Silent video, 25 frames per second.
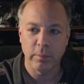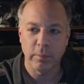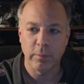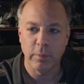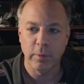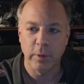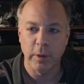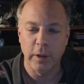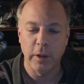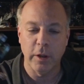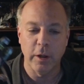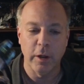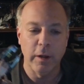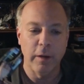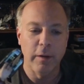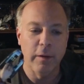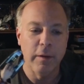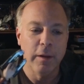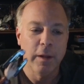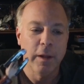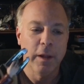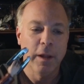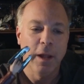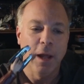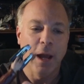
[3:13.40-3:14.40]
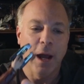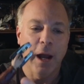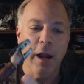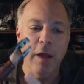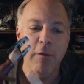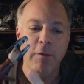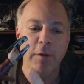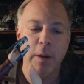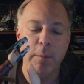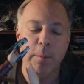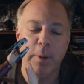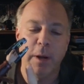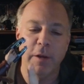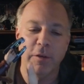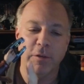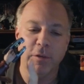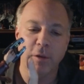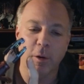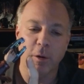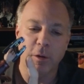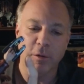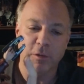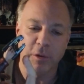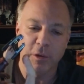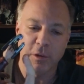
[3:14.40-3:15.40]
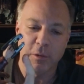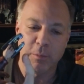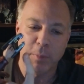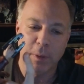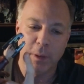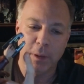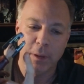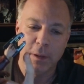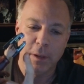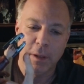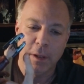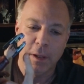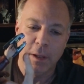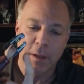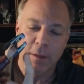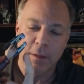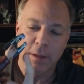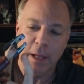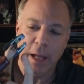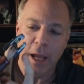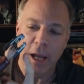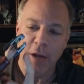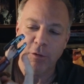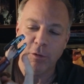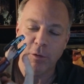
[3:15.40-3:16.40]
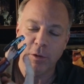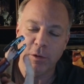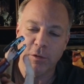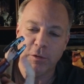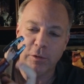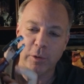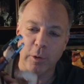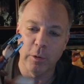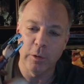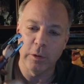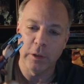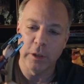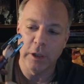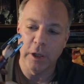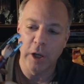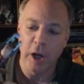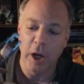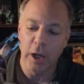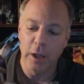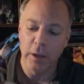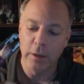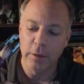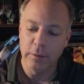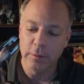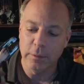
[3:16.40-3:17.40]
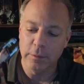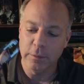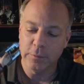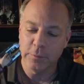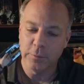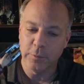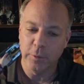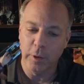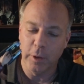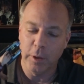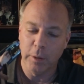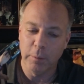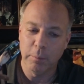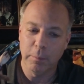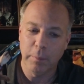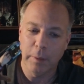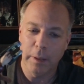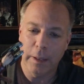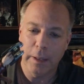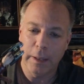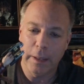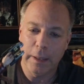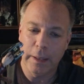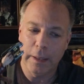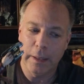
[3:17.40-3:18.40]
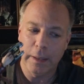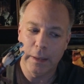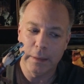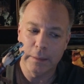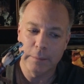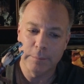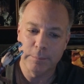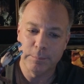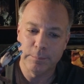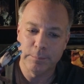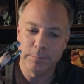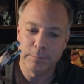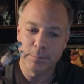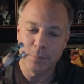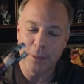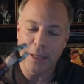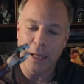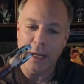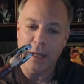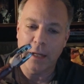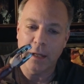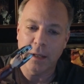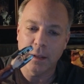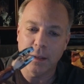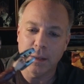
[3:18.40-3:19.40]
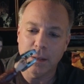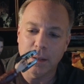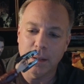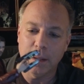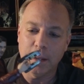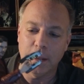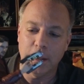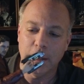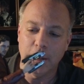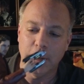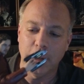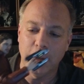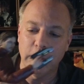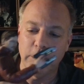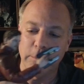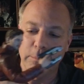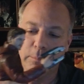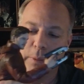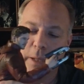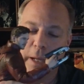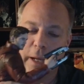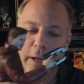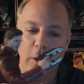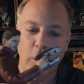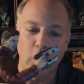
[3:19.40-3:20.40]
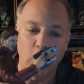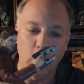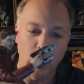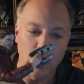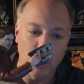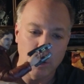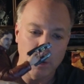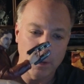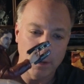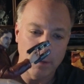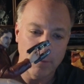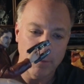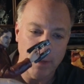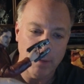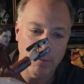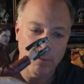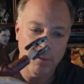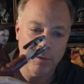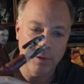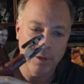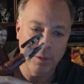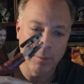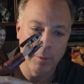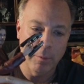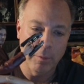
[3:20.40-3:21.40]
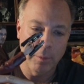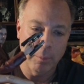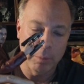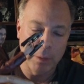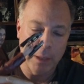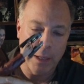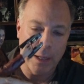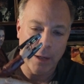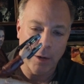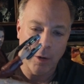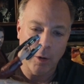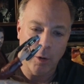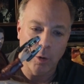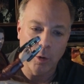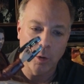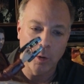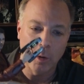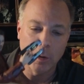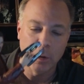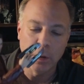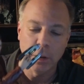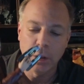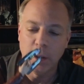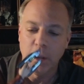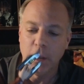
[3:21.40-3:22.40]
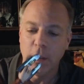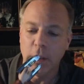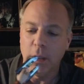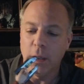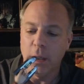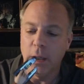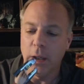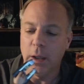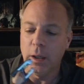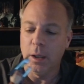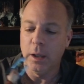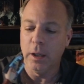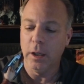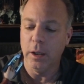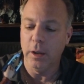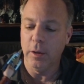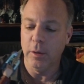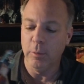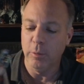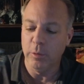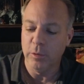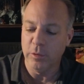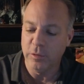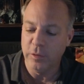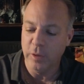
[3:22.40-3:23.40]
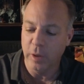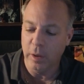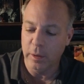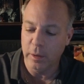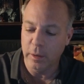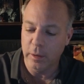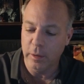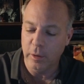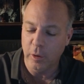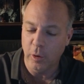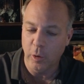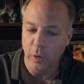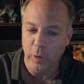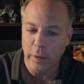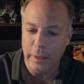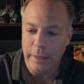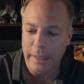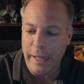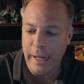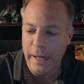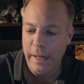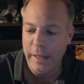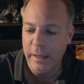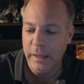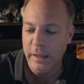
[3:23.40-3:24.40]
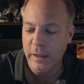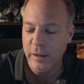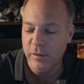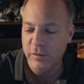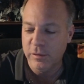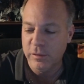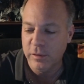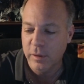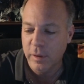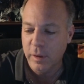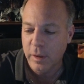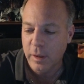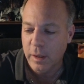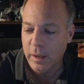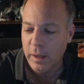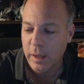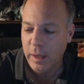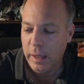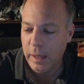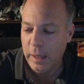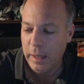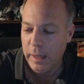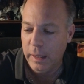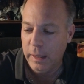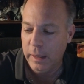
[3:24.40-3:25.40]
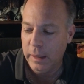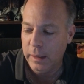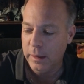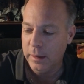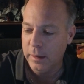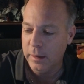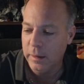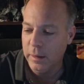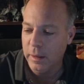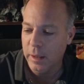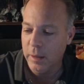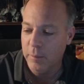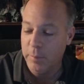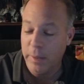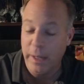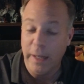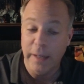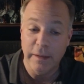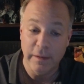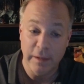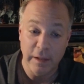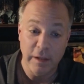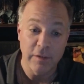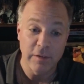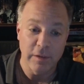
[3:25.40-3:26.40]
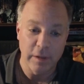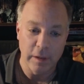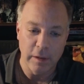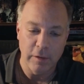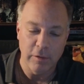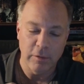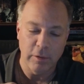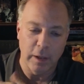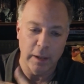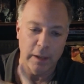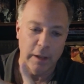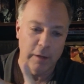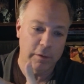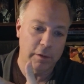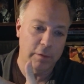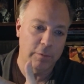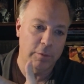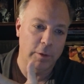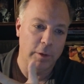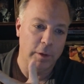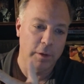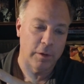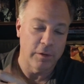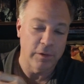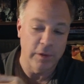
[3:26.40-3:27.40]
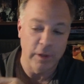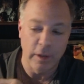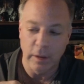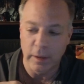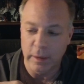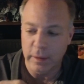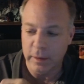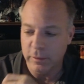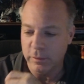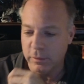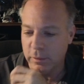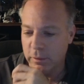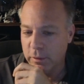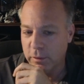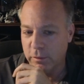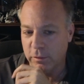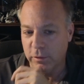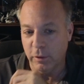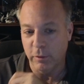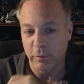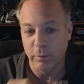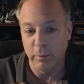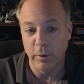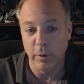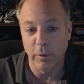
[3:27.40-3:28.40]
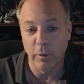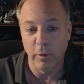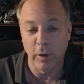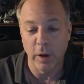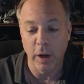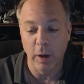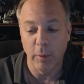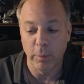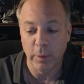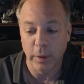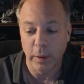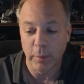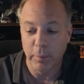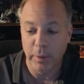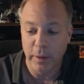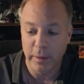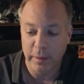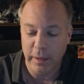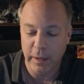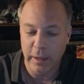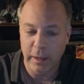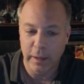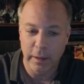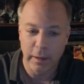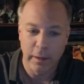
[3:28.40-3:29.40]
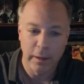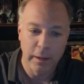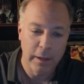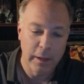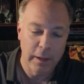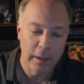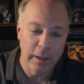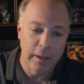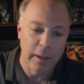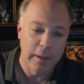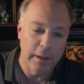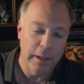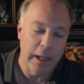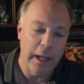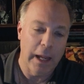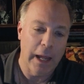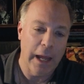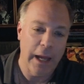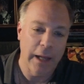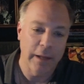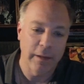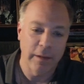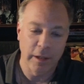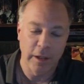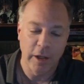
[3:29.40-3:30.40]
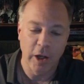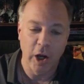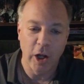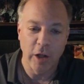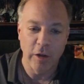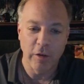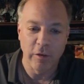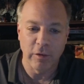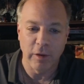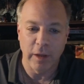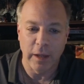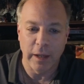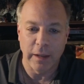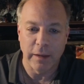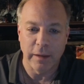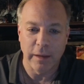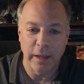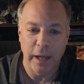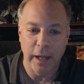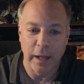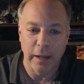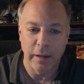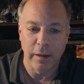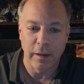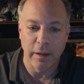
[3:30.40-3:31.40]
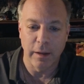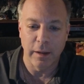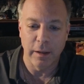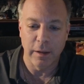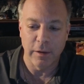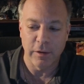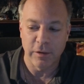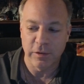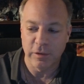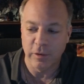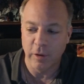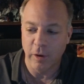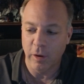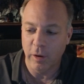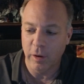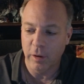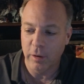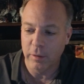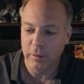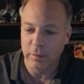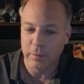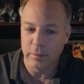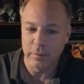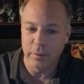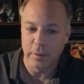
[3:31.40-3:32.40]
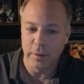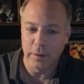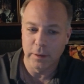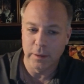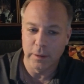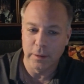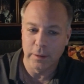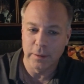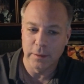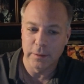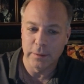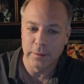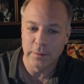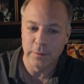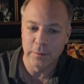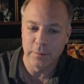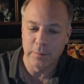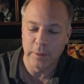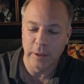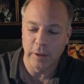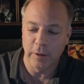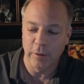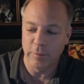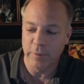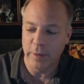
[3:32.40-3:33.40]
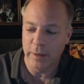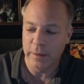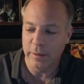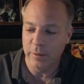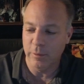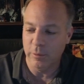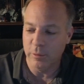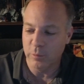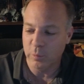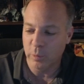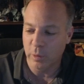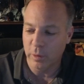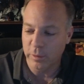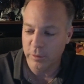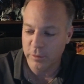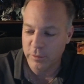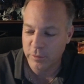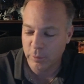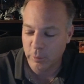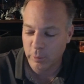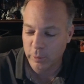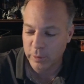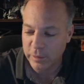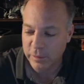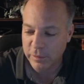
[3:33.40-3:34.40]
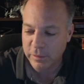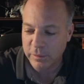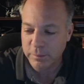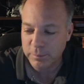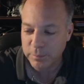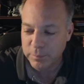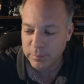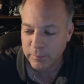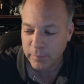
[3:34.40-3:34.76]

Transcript: pretty good. And I don't know if anybody's noticed this, but they actually stole the gun from uh, Black uh, Black Hole. If you haven't seen the movie Black Hole, uh, it was done in the early '80s and by Disney. So I guess if you're going to steal, I guess you're going to steal from your own company. But they they had the guns like that. Uh, Star, uh, as a matter of fact, he was one of the droids.